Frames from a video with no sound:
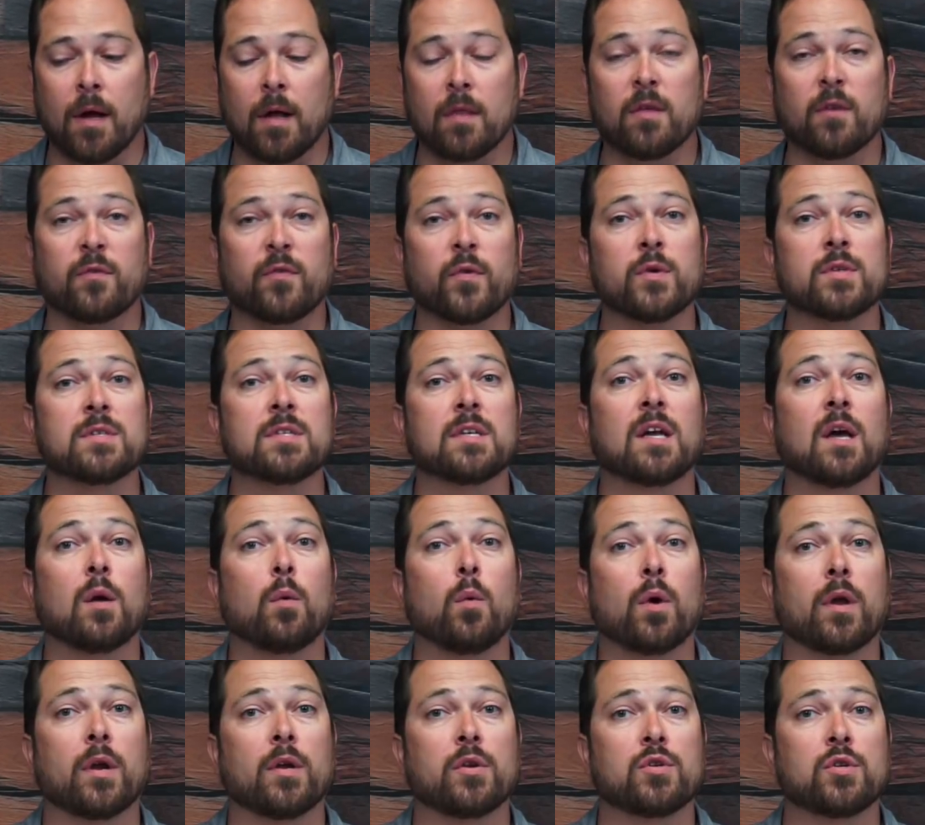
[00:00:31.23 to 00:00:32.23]
The first thing I
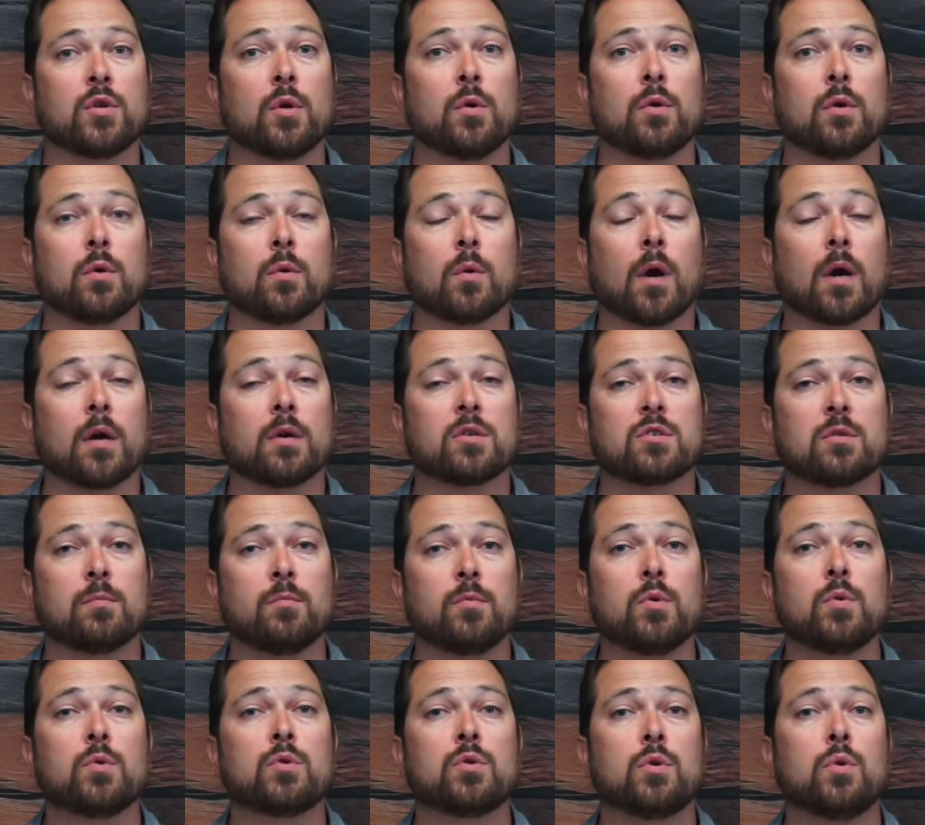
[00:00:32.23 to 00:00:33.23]
want to show you are some
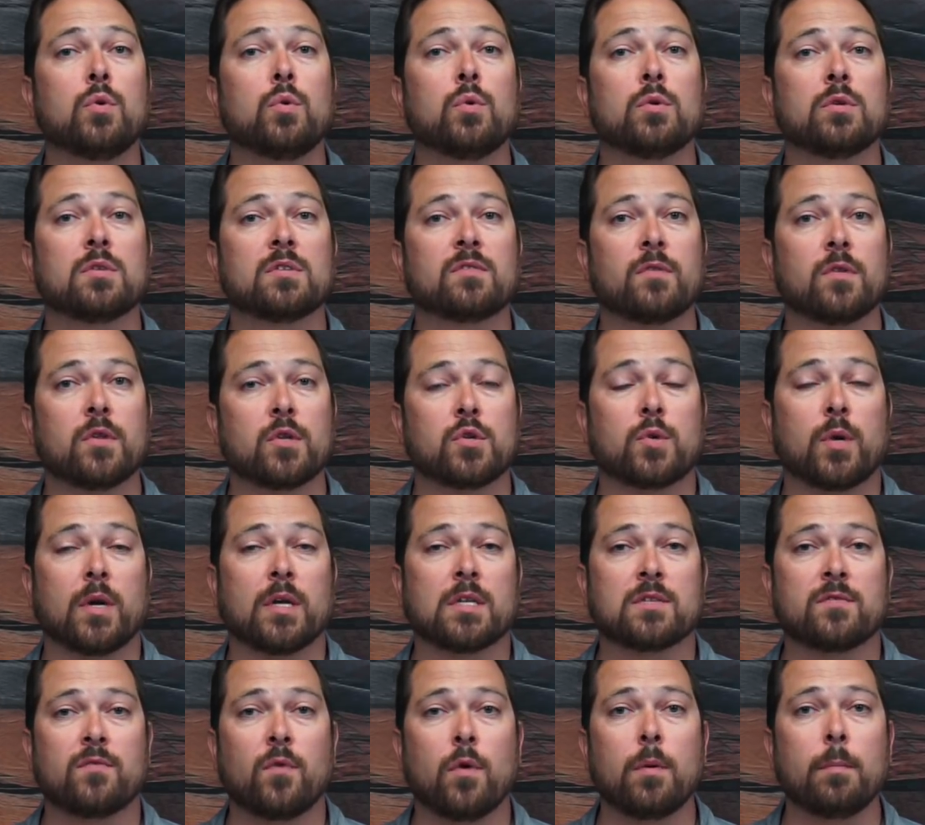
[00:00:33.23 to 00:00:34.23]
new tools for the
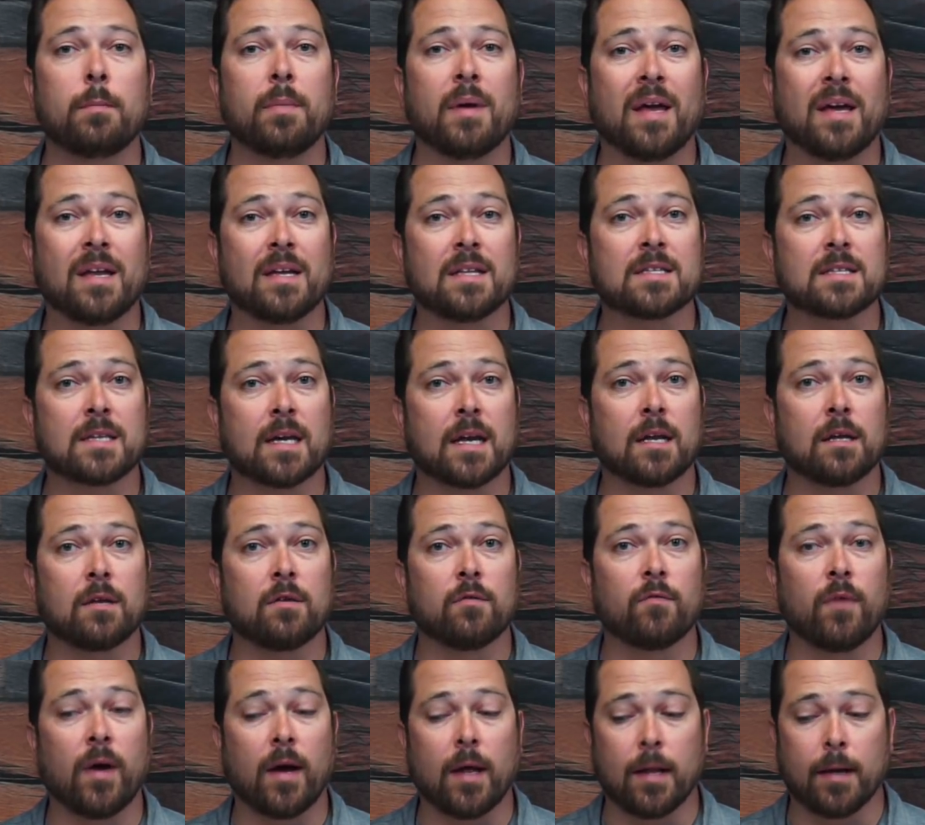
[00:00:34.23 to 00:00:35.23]
transform pane inside of
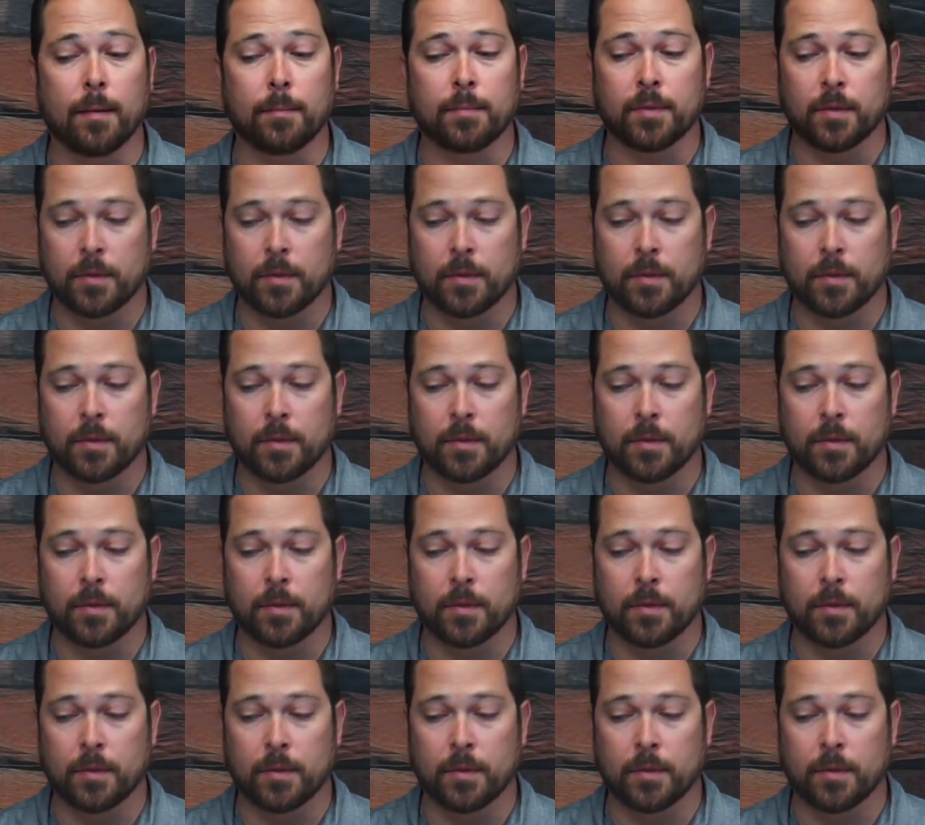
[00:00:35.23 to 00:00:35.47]
Develop.